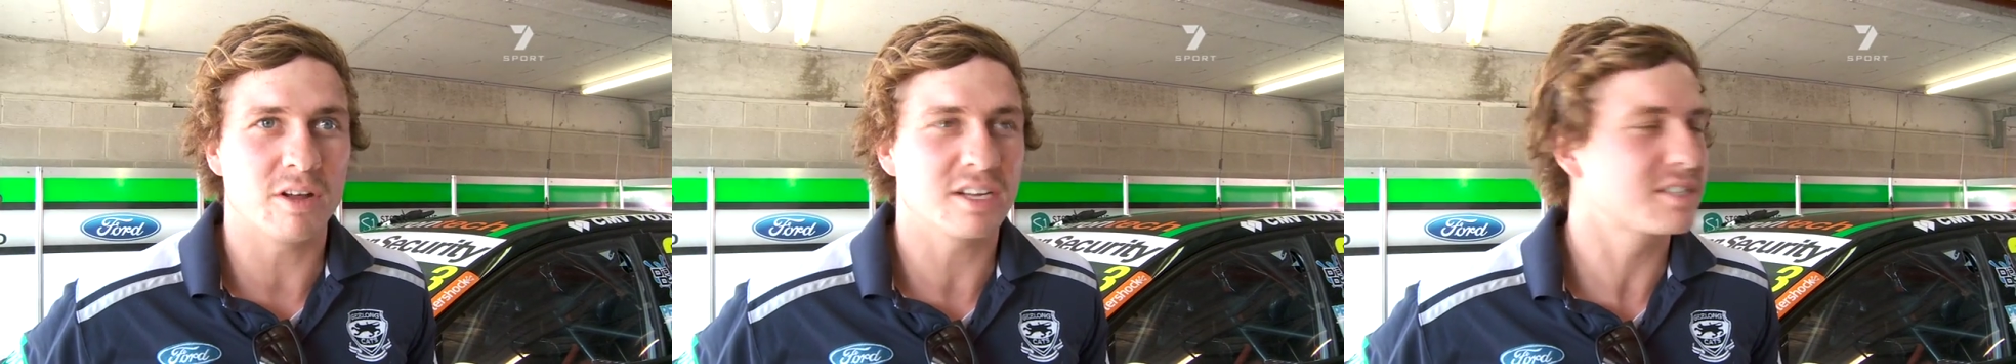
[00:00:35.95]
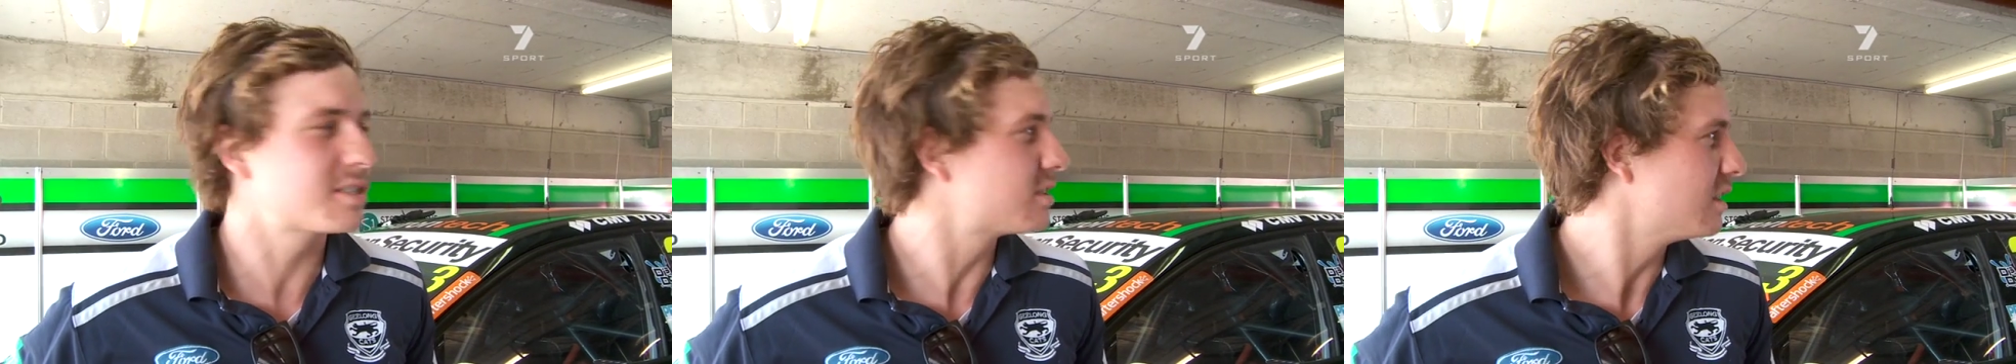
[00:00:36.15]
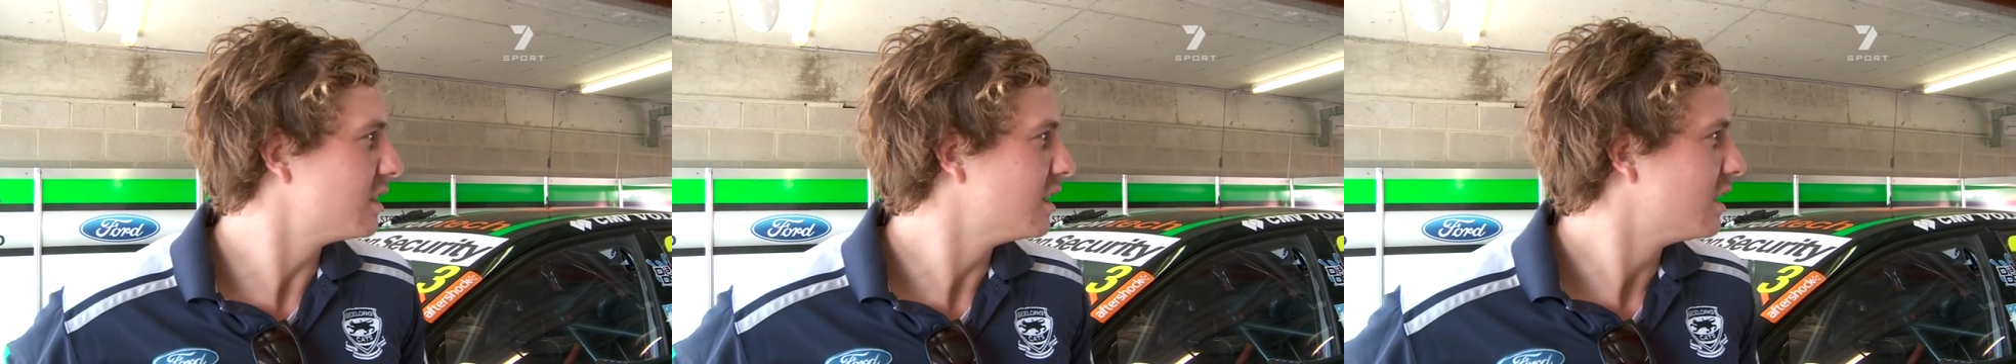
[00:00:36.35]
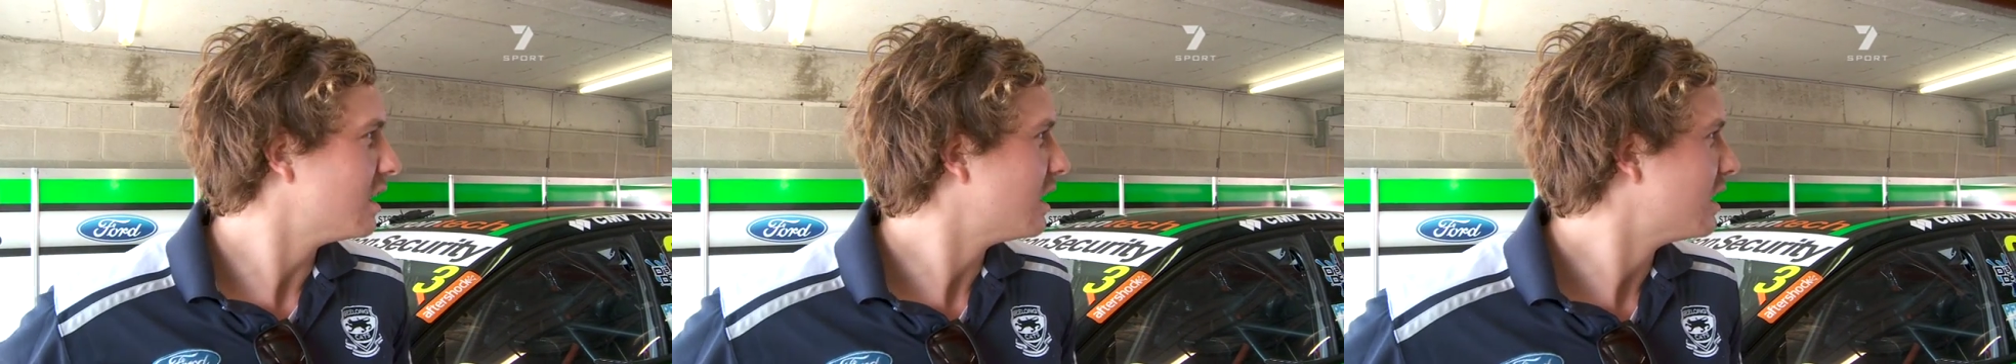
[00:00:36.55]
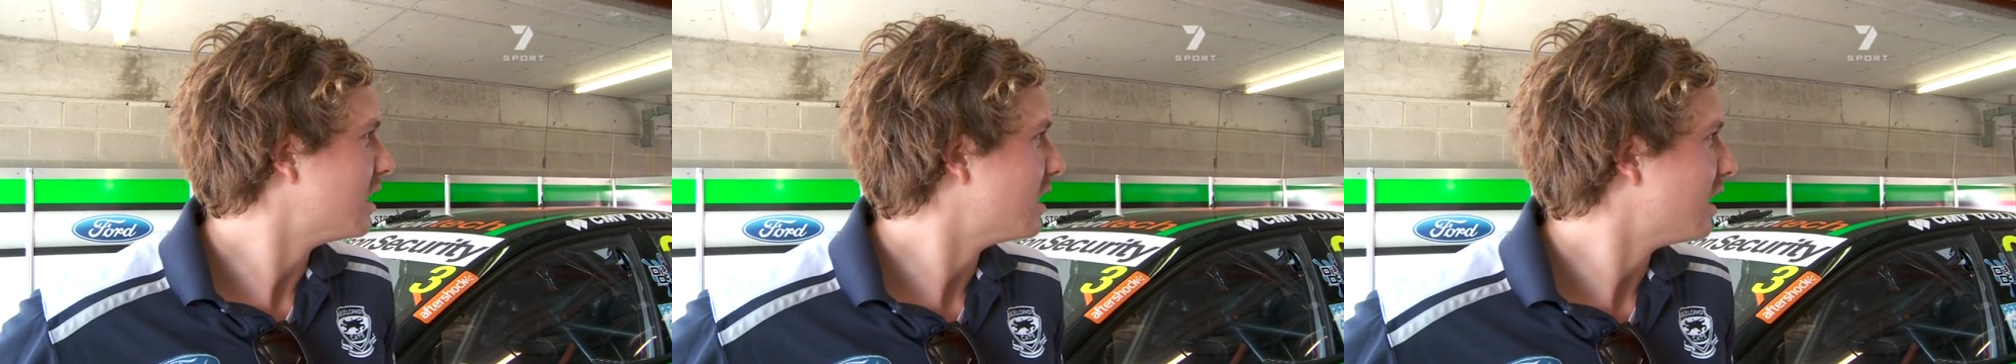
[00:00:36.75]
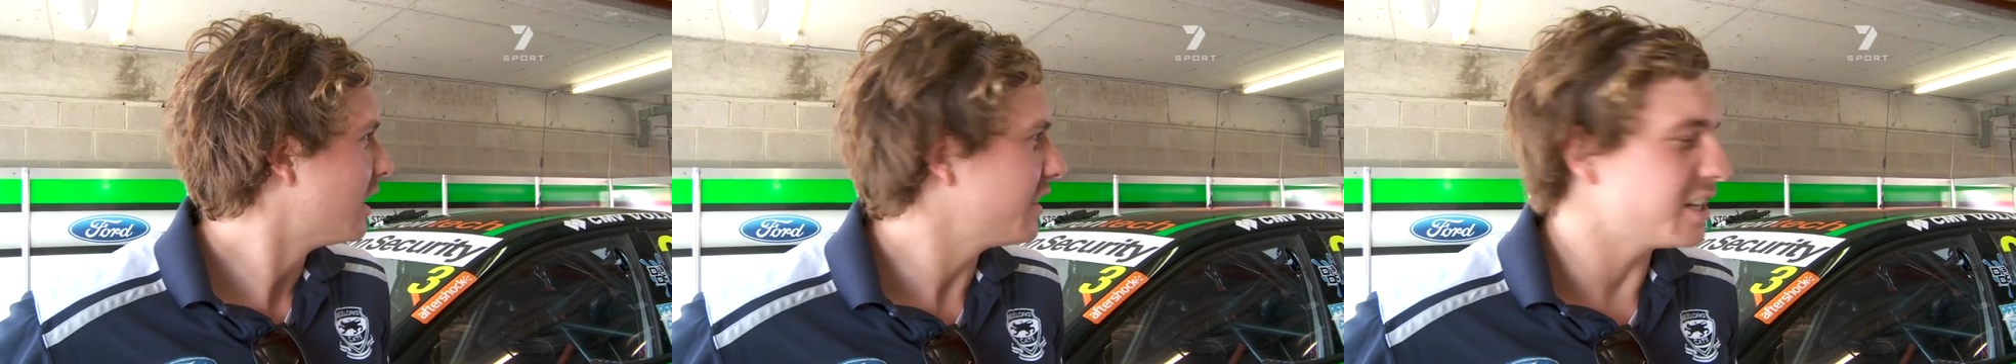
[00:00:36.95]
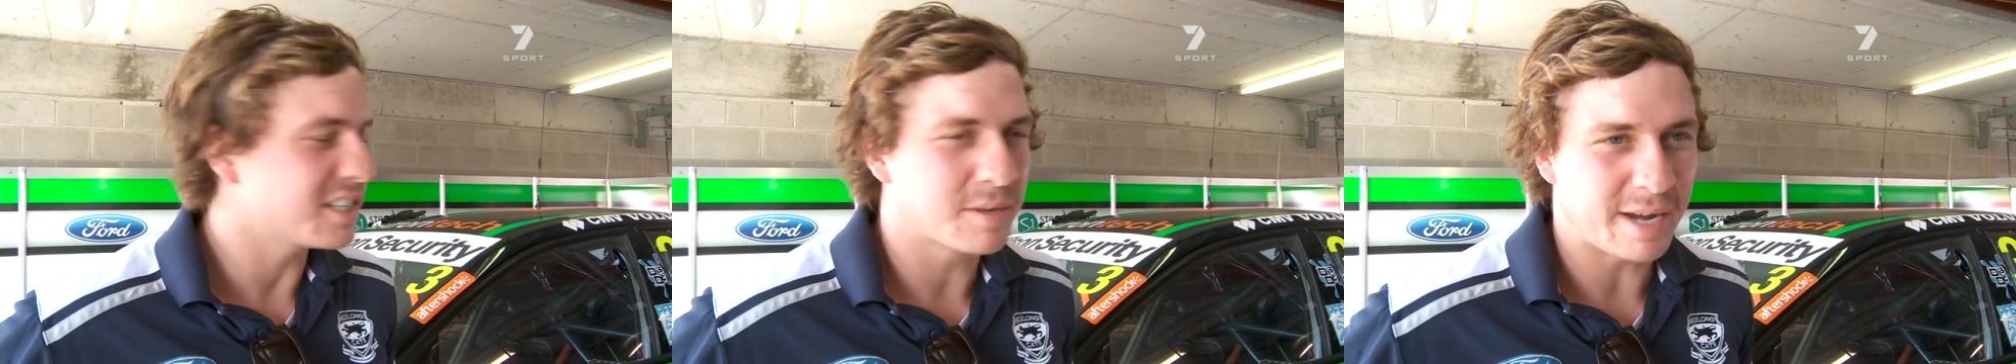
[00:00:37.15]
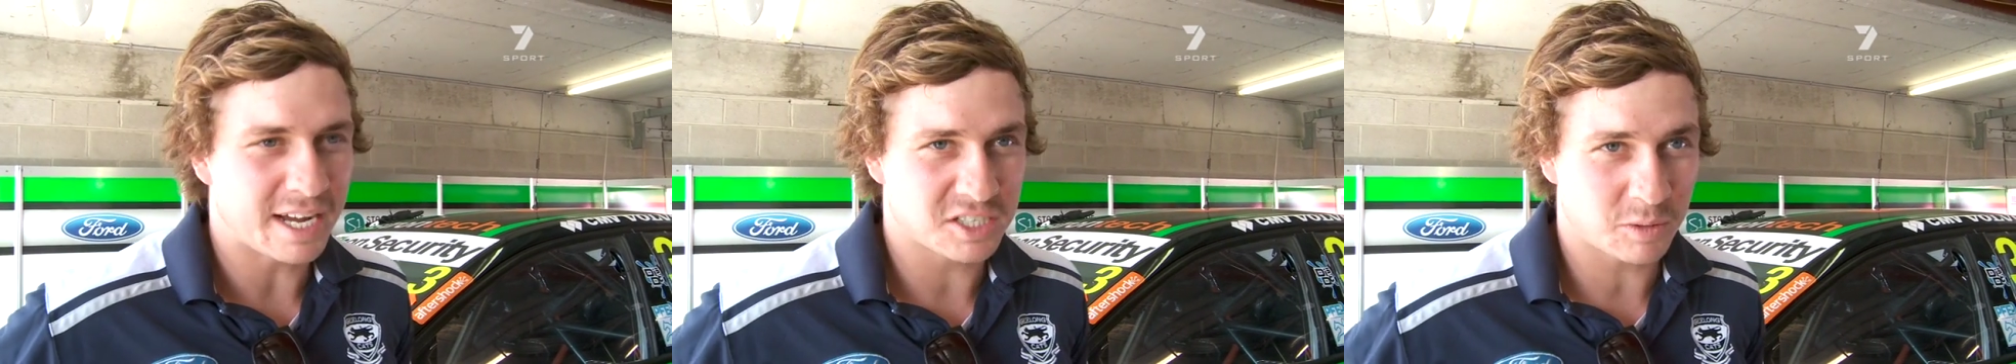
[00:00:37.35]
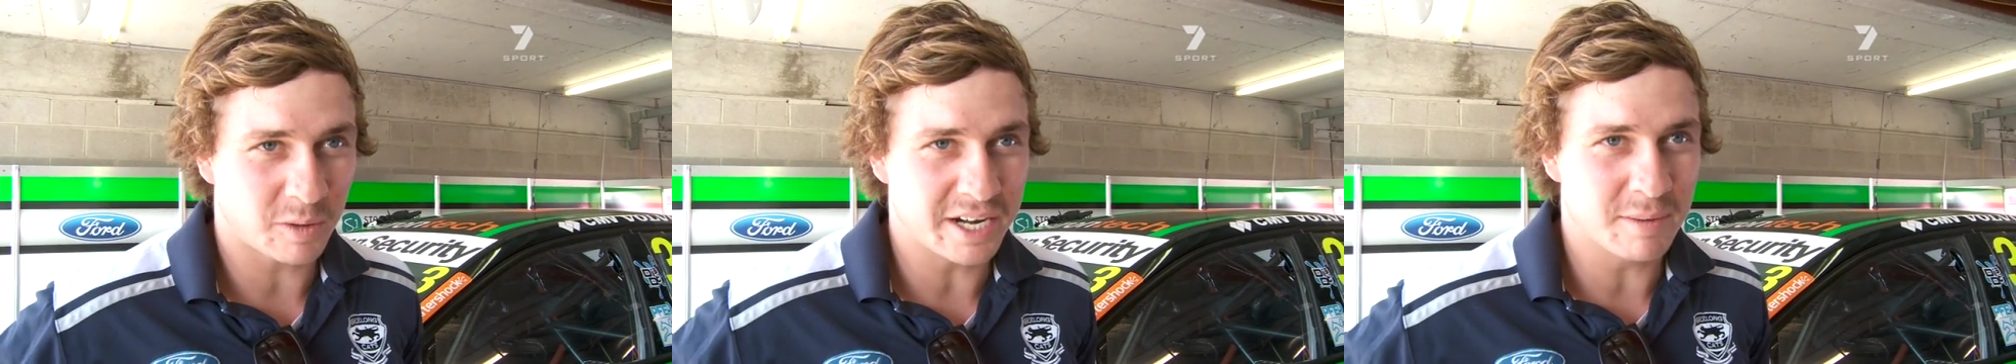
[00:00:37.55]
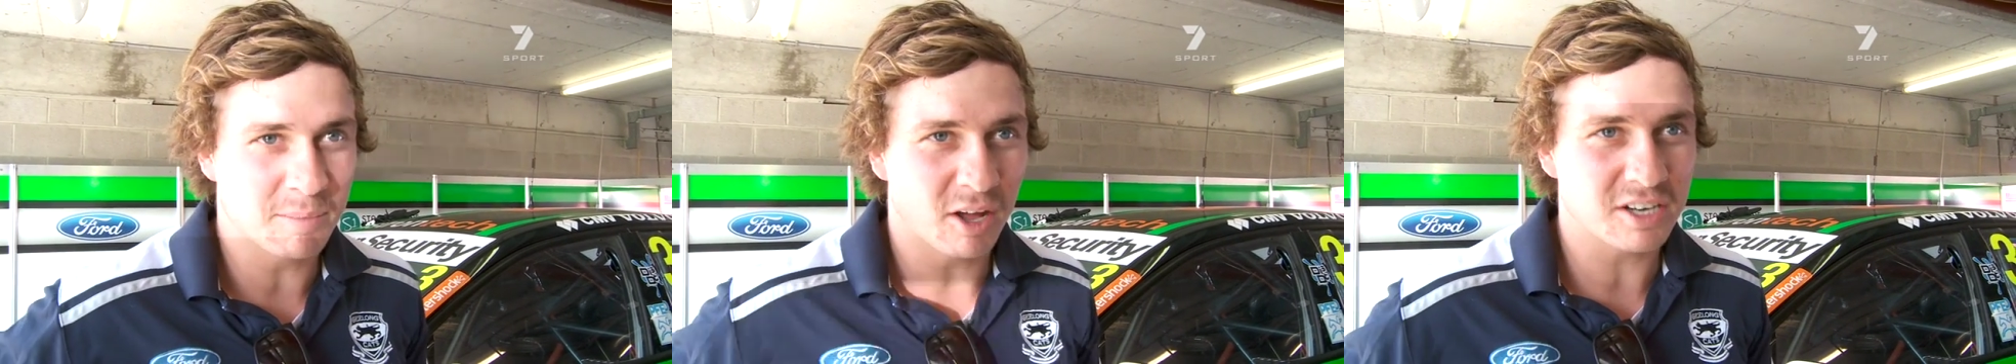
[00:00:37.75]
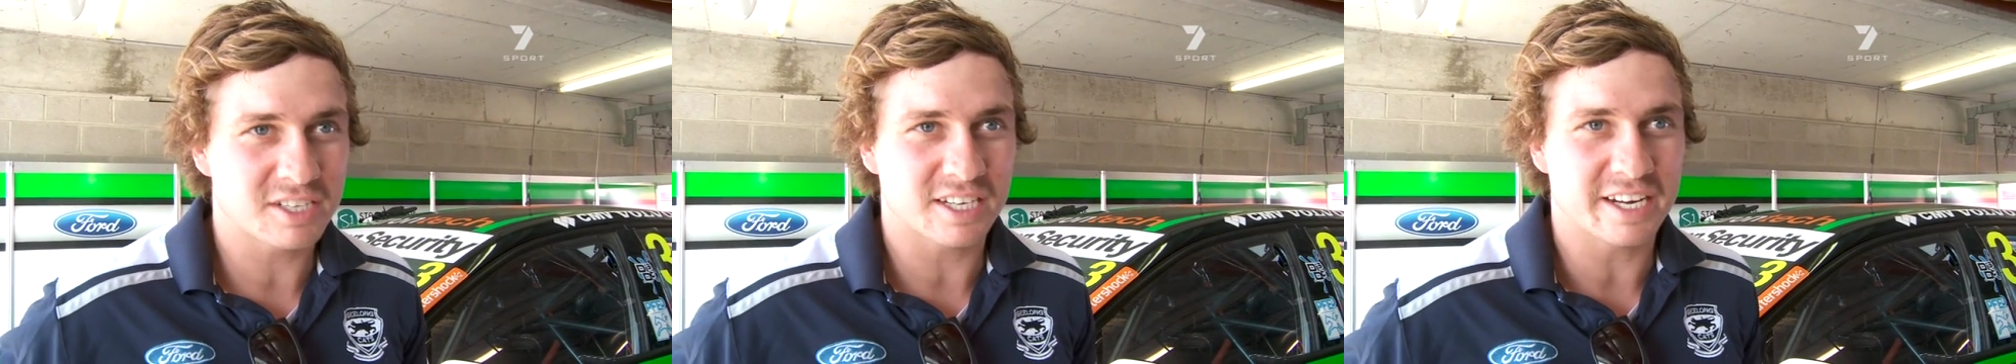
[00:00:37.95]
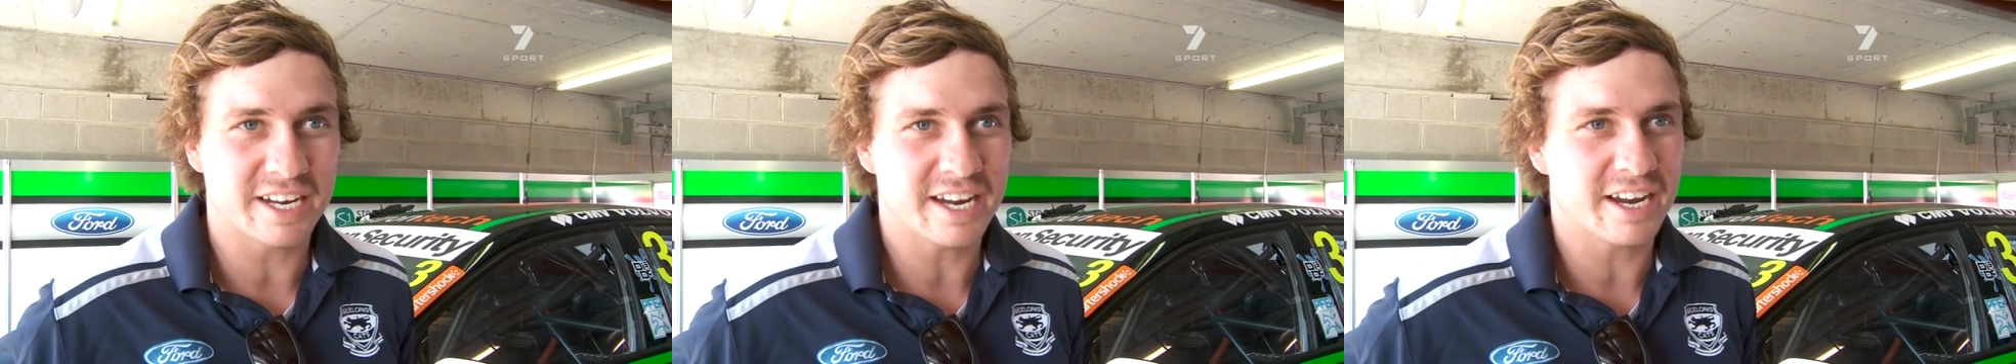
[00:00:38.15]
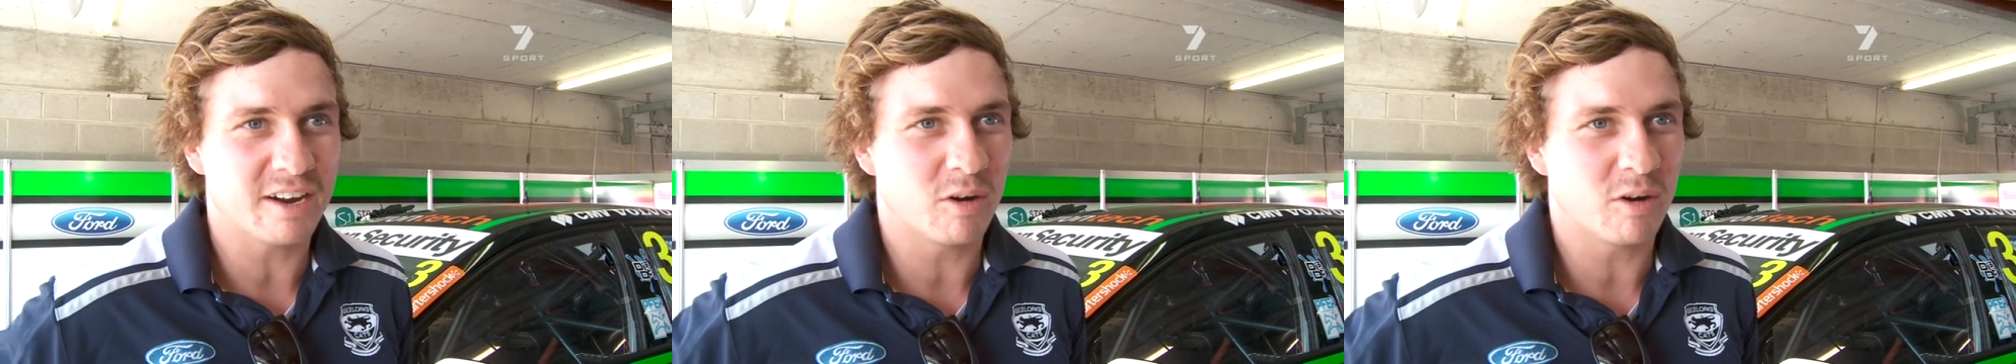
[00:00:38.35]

There's, I think there's about 20 blokes in here,